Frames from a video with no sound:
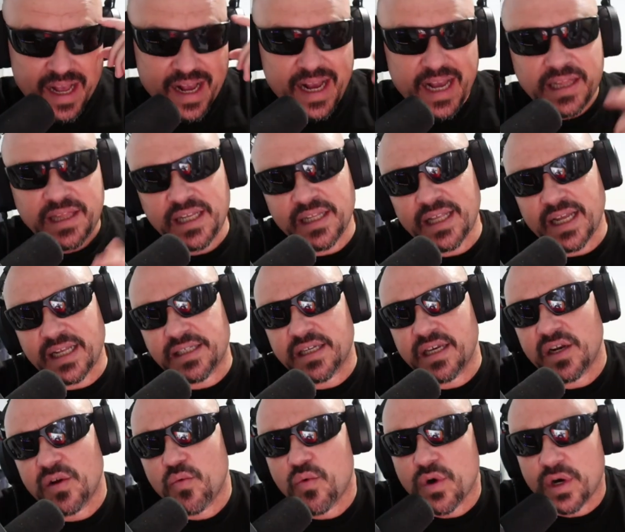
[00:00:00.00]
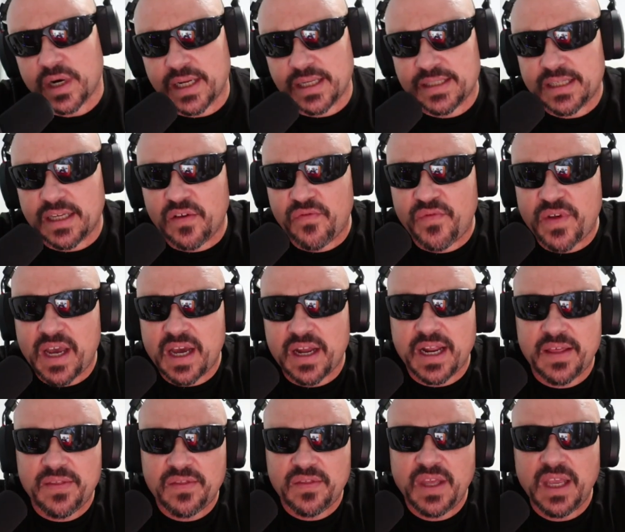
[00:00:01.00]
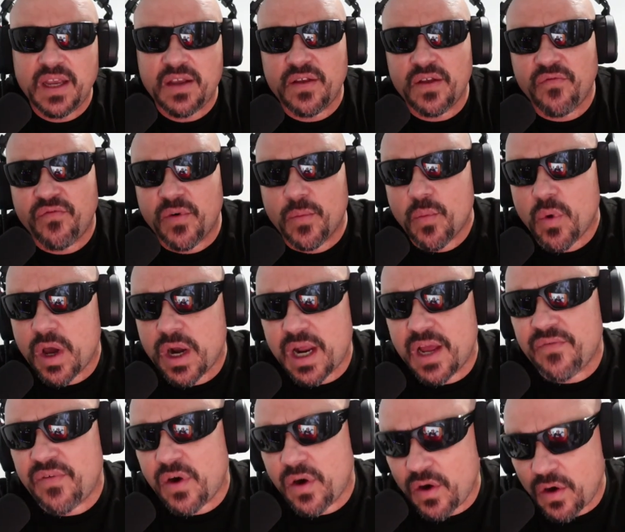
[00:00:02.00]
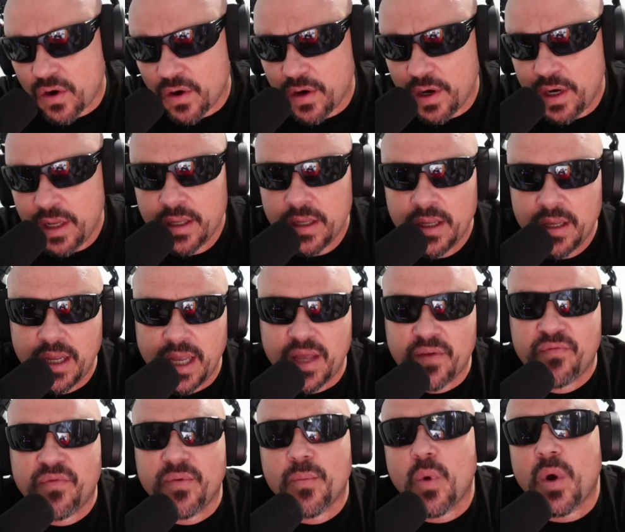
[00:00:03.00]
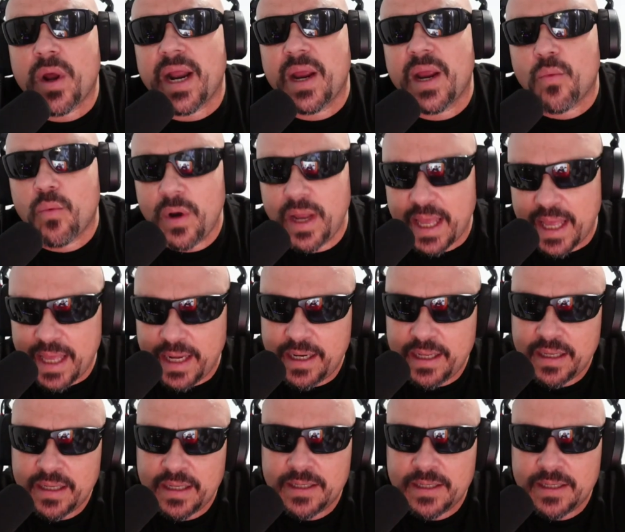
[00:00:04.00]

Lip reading: I think that's going to work itself out. I think from what I've heard and from what I read,